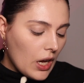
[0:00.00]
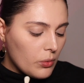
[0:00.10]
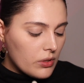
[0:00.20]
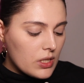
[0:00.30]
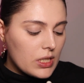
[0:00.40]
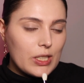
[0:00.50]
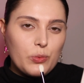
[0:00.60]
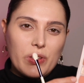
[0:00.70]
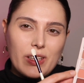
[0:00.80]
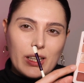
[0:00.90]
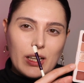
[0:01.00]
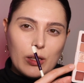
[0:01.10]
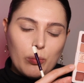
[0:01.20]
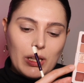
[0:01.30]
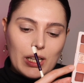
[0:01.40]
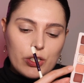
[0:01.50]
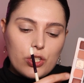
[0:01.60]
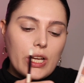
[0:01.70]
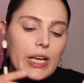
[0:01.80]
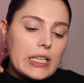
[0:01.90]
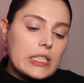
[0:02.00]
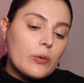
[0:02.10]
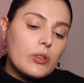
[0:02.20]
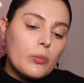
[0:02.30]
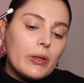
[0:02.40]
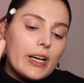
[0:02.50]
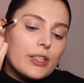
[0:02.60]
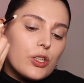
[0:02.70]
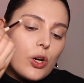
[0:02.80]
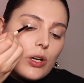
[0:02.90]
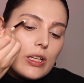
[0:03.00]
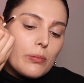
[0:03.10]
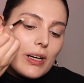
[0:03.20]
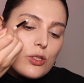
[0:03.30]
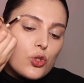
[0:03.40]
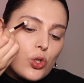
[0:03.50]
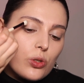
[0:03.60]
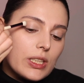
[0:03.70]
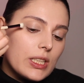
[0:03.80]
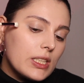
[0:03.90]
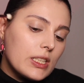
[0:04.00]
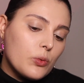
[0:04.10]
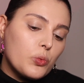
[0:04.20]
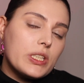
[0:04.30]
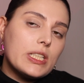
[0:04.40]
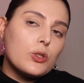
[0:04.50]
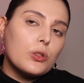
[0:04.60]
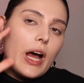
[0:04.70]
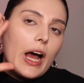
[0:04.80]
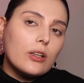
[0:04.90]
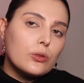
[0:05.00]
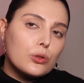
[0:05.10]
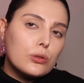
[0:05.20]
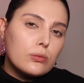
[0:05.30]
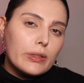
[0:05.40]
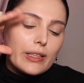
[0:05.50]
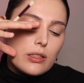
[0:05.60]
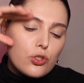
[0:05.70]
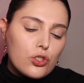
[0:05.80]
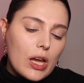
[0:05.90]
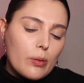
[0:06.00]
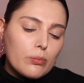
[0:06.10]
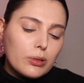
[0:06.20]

I will start with the color Plush and I will apply it in my socket and I win it all out, like the shape.